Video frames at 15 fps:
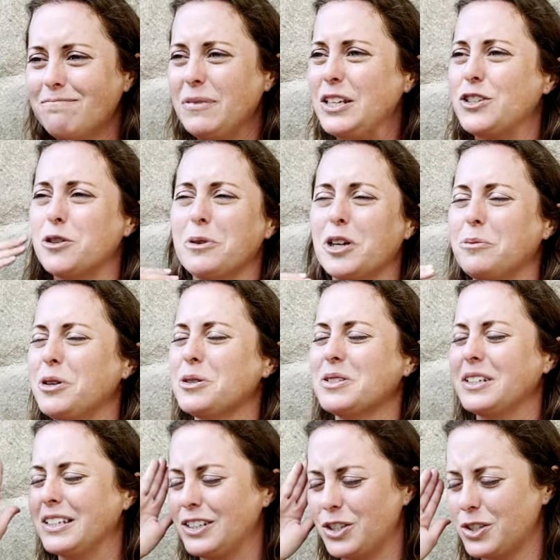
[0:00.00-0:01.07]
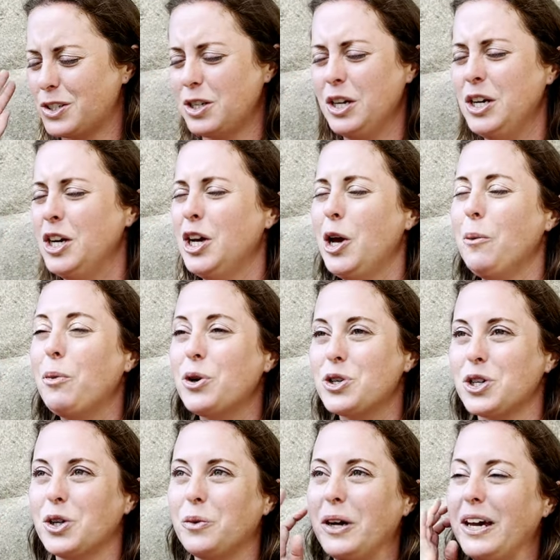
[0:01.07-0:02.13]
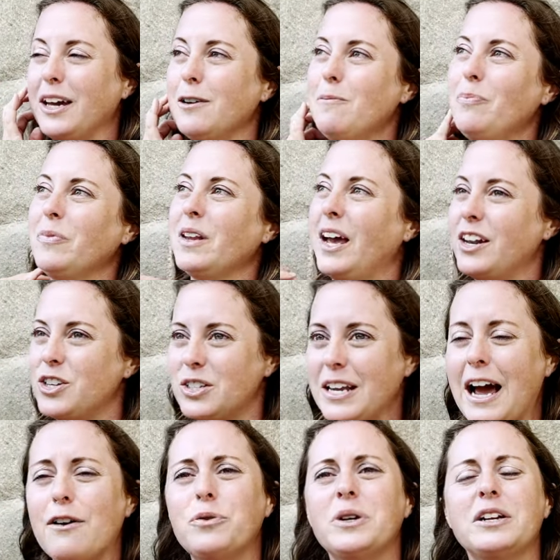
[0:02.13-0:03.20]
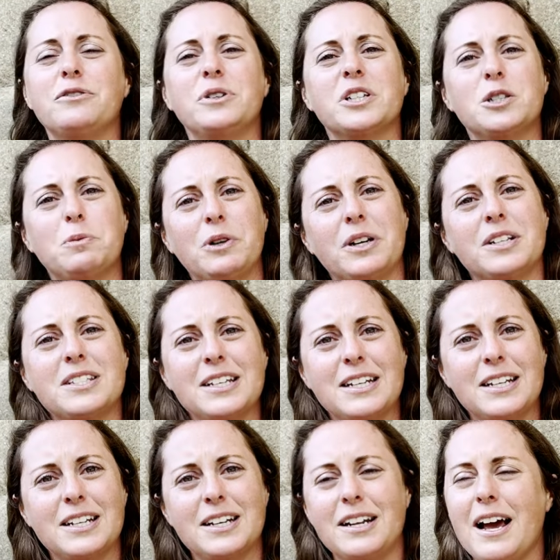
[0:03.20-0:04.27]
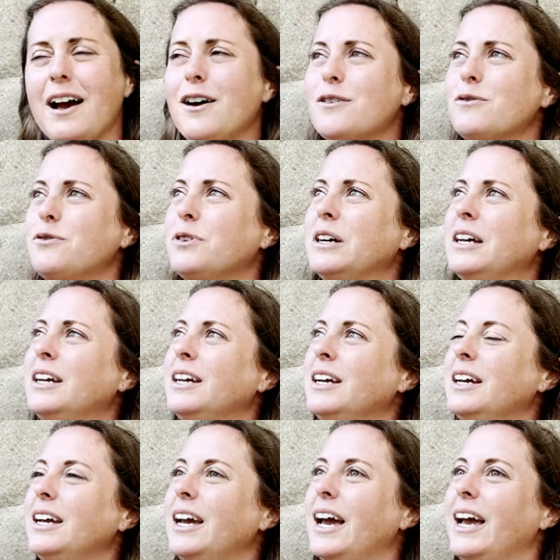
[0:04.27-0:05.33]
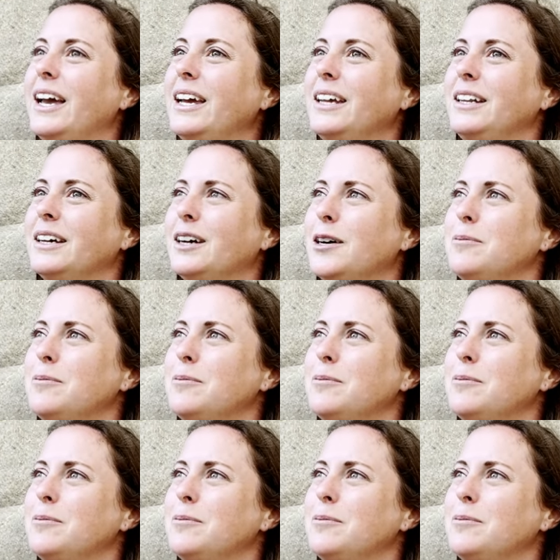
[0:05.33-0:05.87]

instrumental music and just push it away and just have whatever experience I needed to have. And